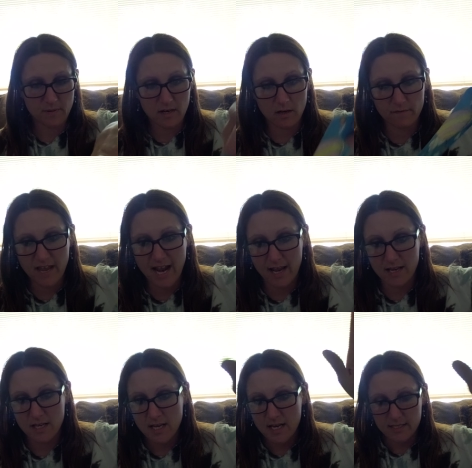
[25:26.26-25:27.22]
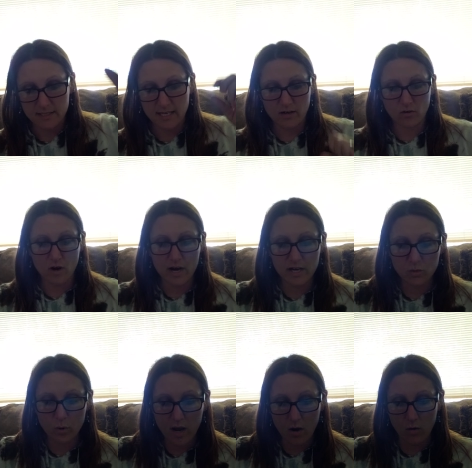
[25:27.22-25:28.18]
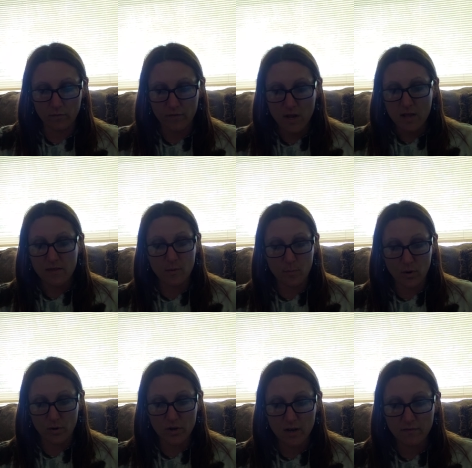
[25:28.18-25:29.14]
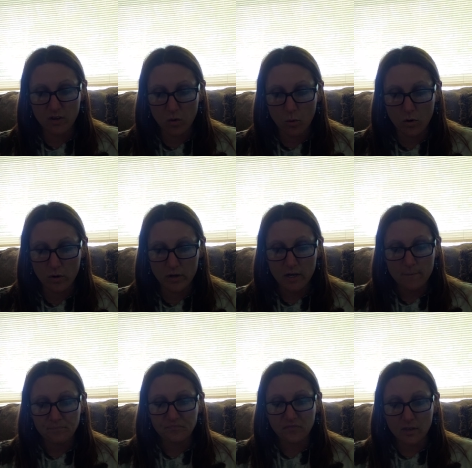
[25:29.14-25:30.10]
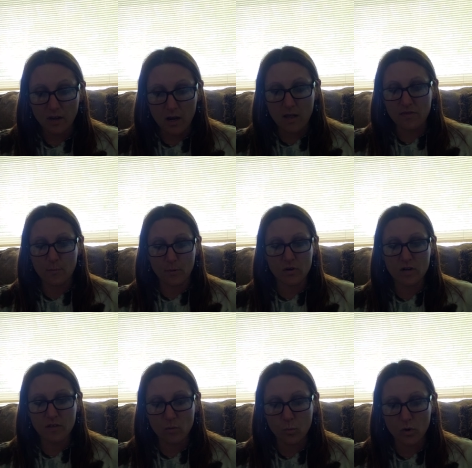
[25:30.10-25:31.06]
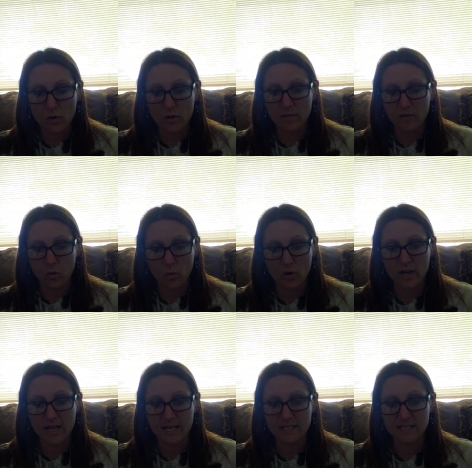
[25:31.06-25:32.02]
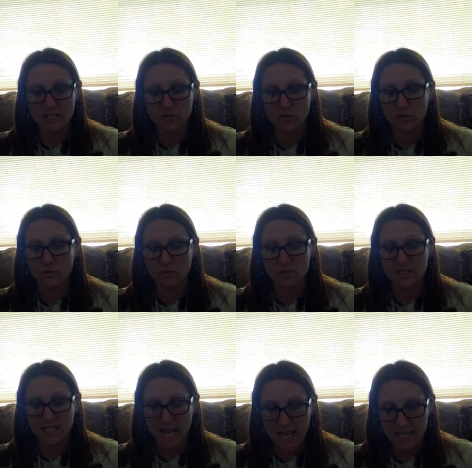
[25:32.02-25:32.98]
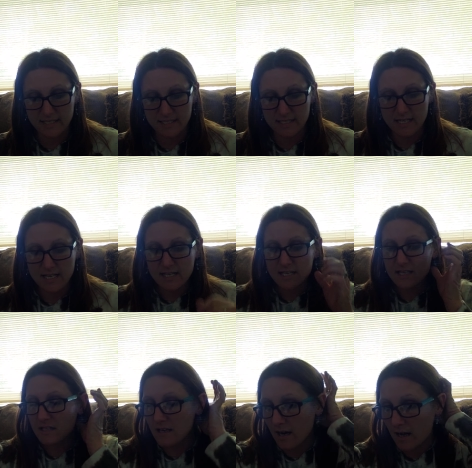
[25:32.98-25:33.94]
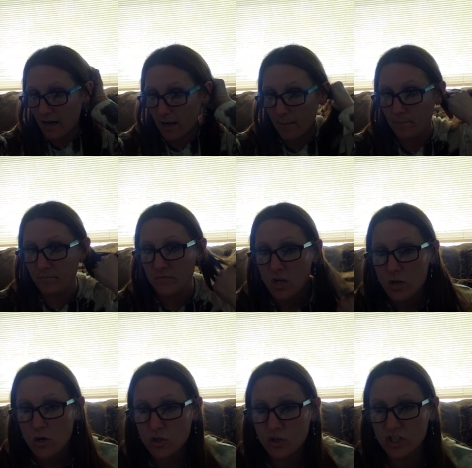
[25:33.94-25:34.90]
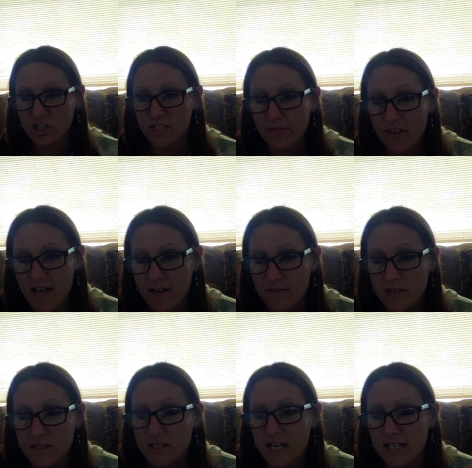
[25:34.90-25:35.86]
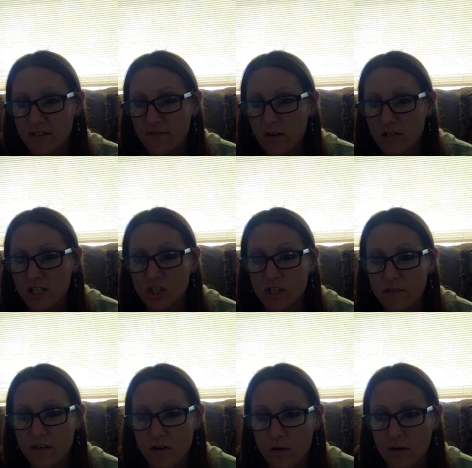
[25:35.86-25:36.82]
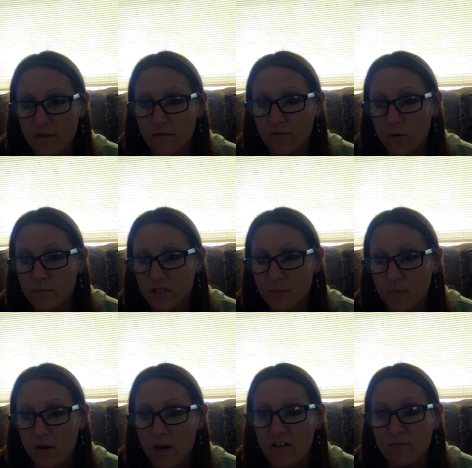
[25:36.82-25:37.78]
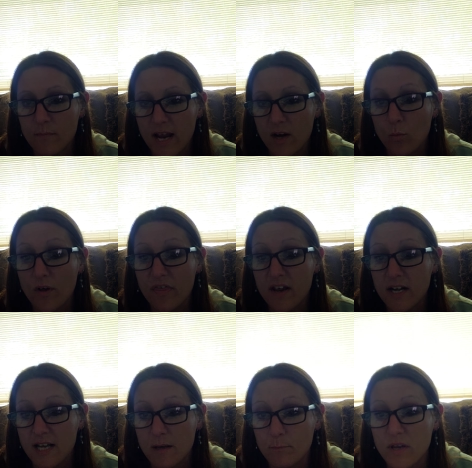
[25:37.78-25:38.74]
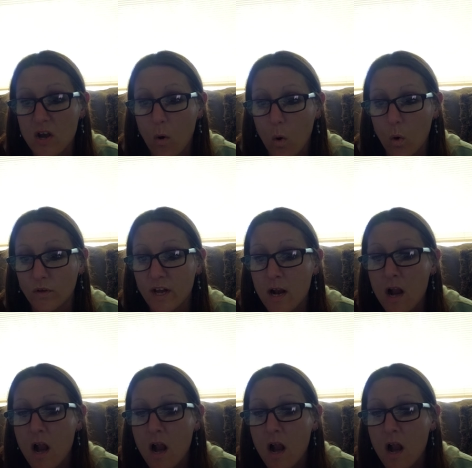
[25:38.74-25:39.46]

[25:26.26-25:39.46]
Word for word: speaking of that. Zechariah 12, the burden of the Lord, uh, the burden of the word of the Lord against Israel says, um, who stretches out the heavens, lays the foundation of the earth, and forms the spirit of man within him. Behold,